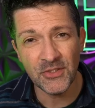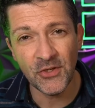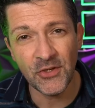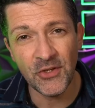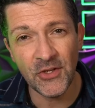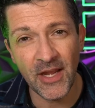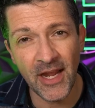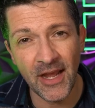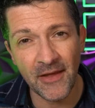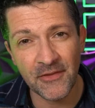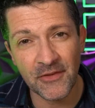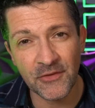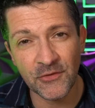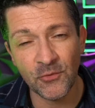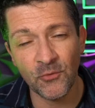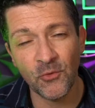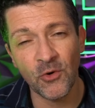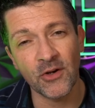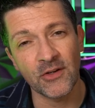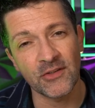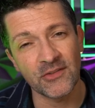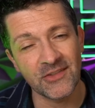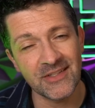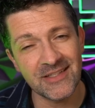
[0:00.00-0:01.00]
me show you how this
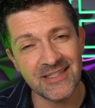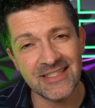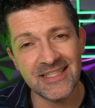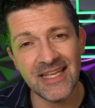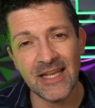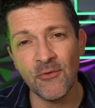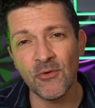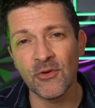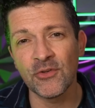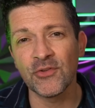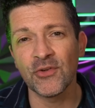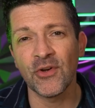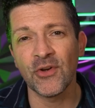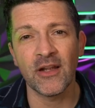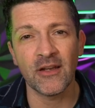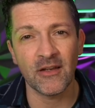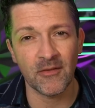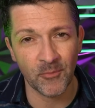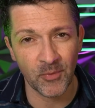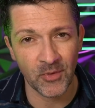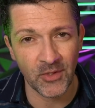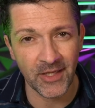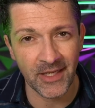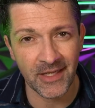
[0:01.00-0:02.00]
works. Let's say we're trying
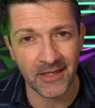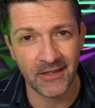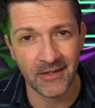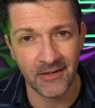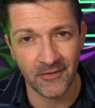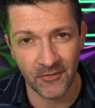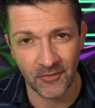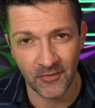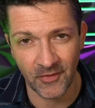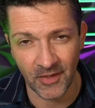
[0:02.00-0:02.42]
to plan an